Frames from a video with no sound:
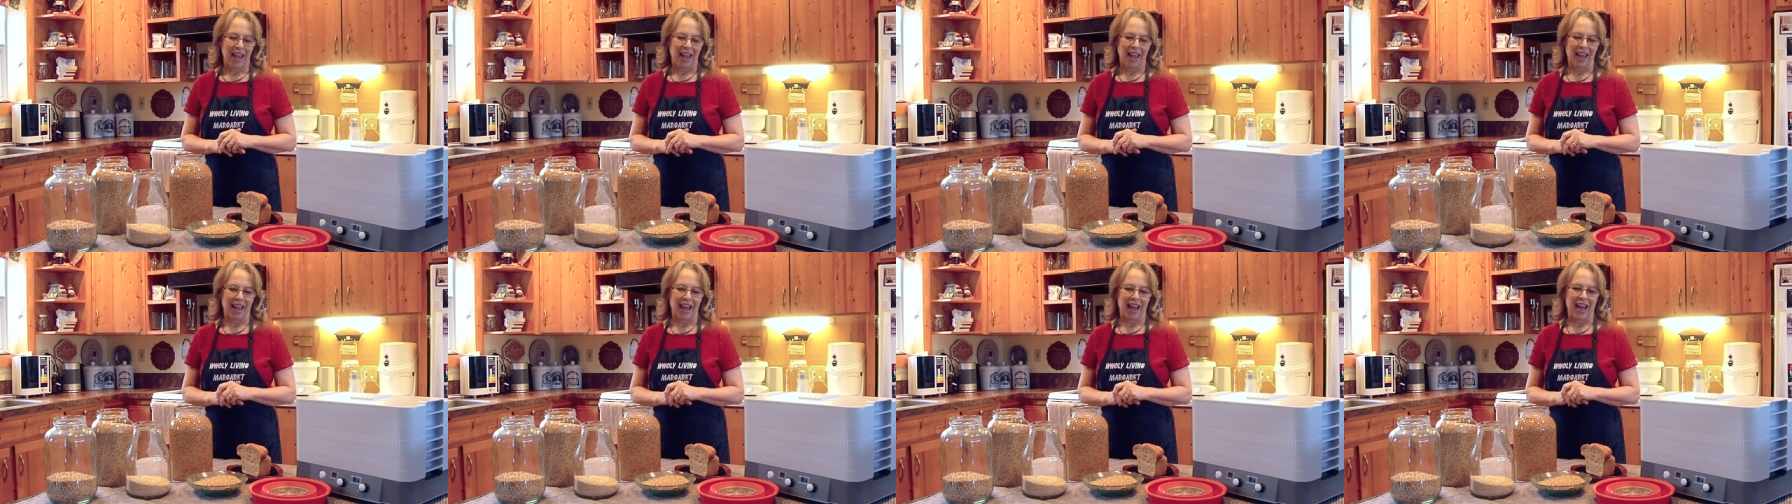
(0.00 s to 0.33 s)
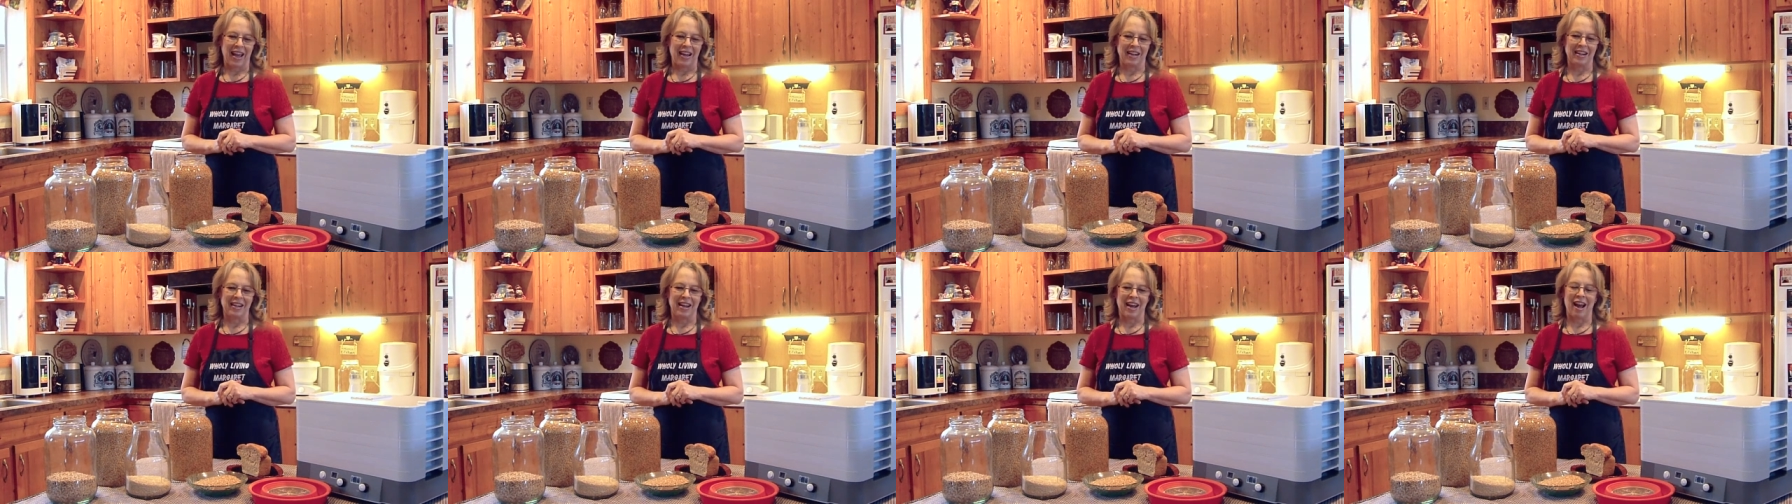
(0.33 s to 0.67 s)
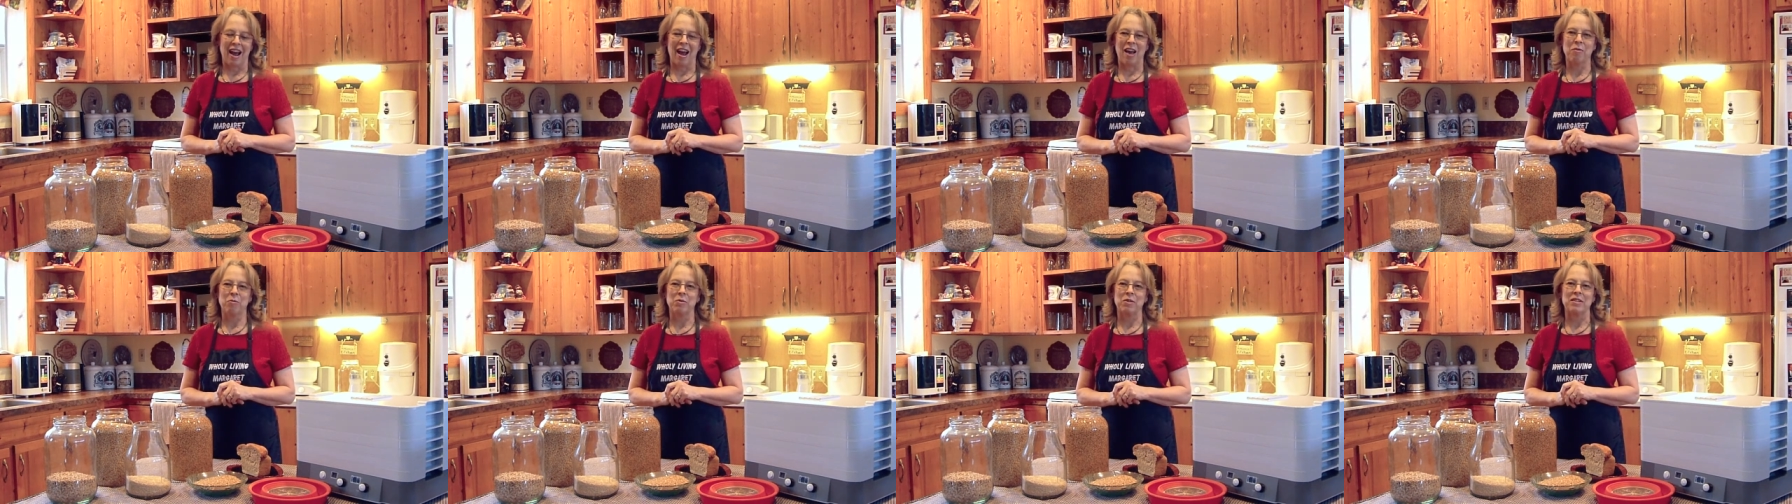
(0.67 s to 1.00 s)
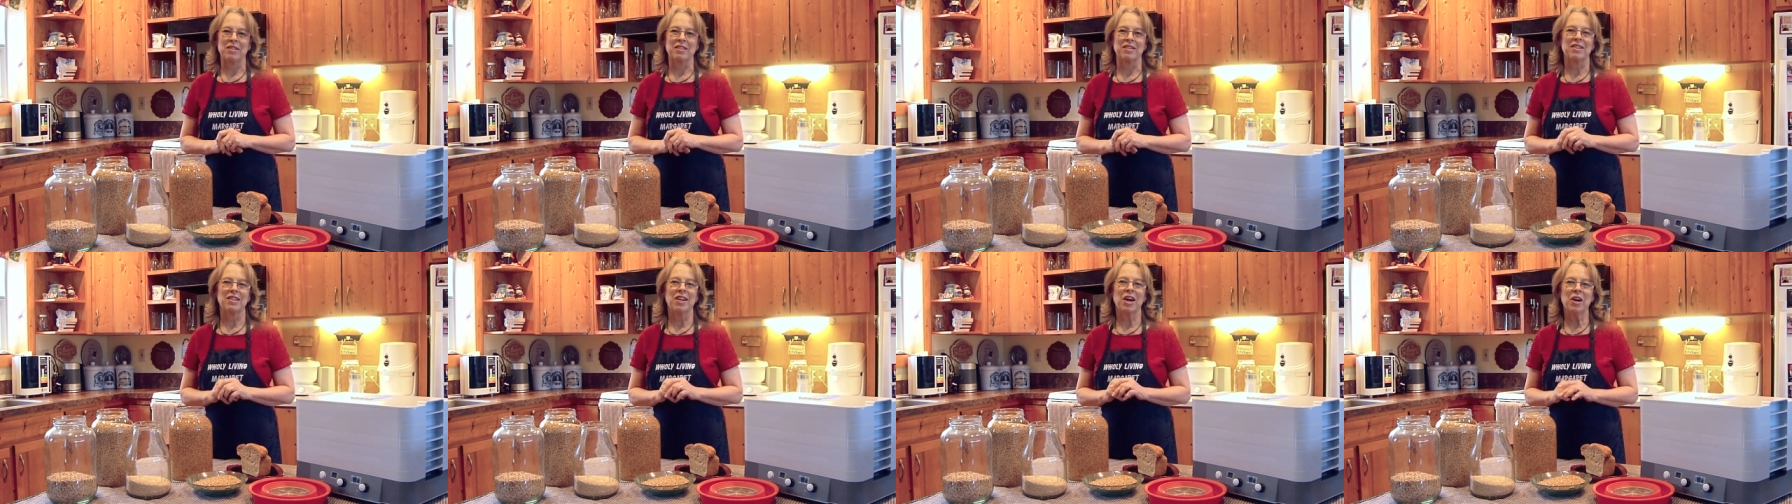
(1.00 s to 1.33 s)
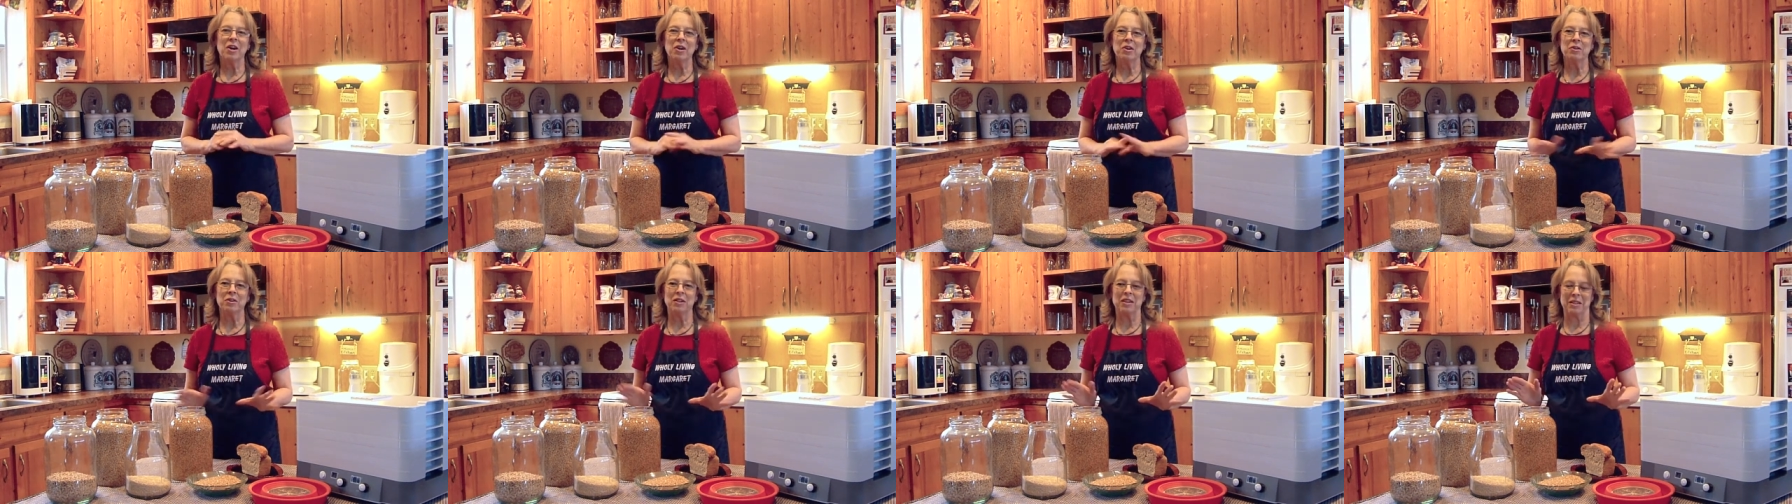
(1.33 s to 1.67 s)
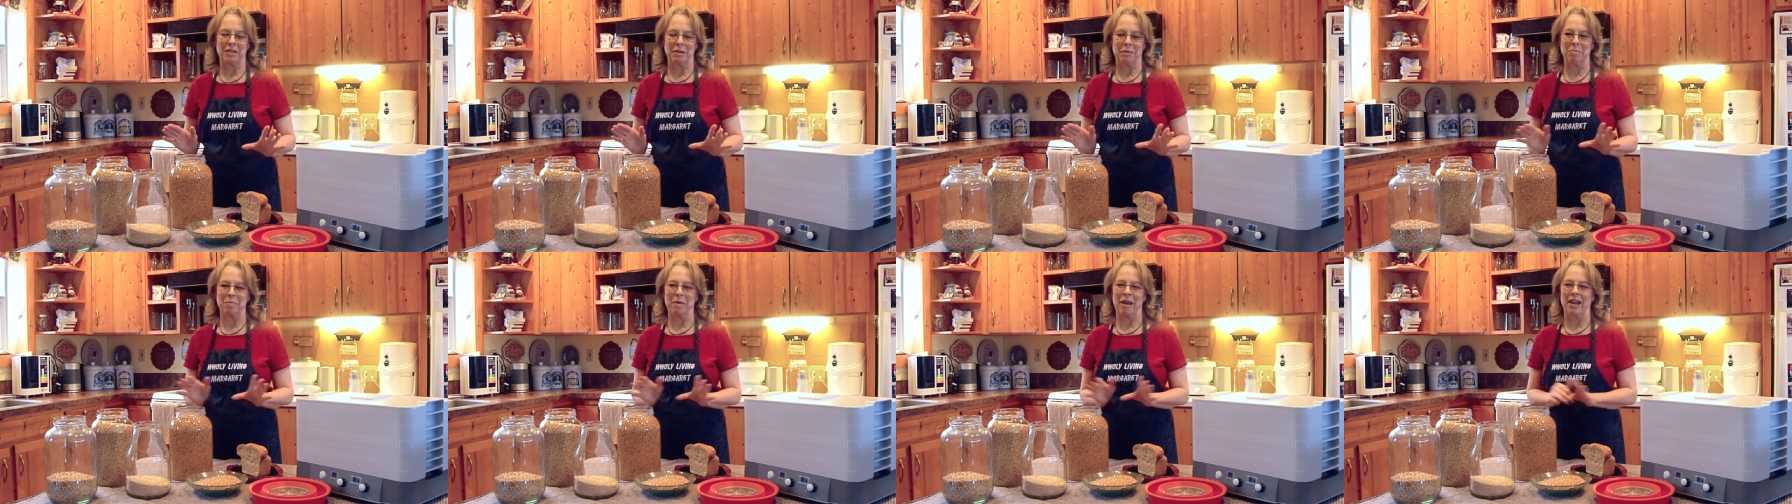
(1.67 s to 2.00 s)
And I was
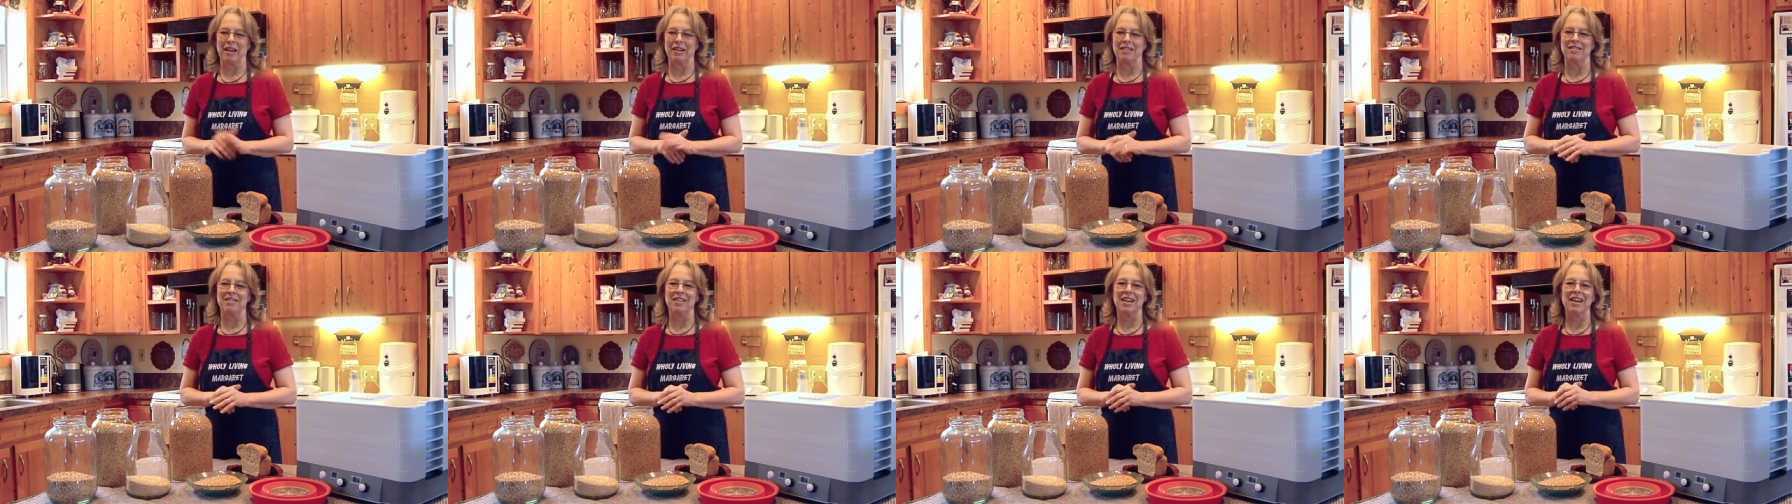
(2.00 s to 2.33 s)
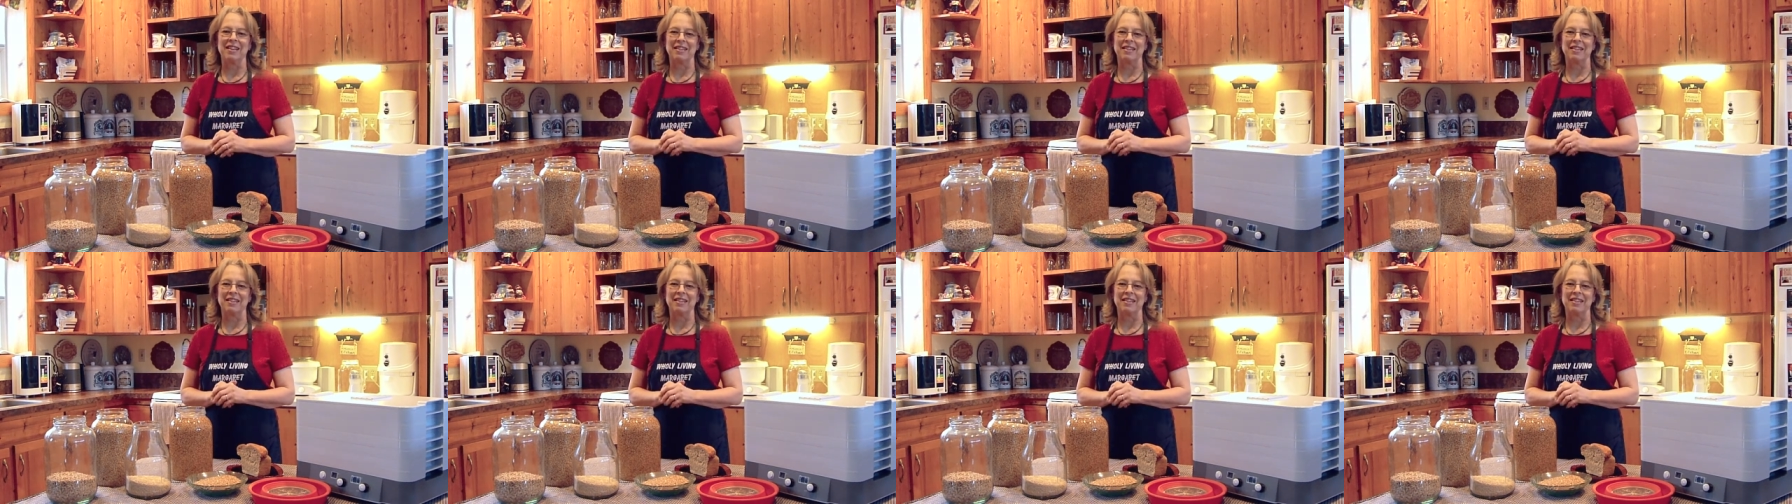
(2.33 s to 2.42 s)
totally amazed